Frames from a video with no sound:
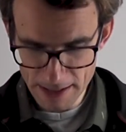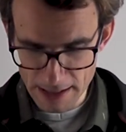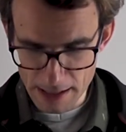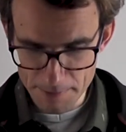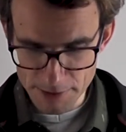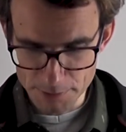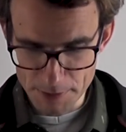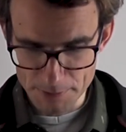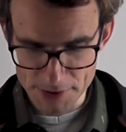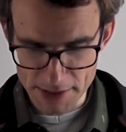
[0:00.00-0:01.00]
And to be
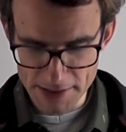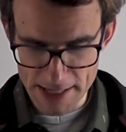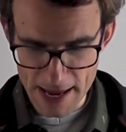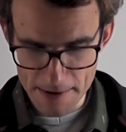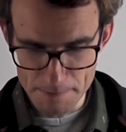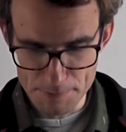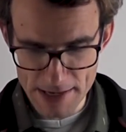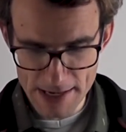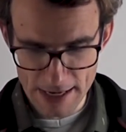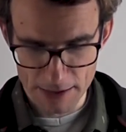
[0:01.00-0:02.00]
precise, the
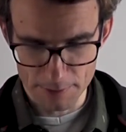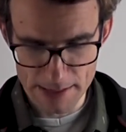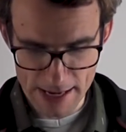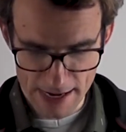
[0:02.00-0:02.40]
NP I already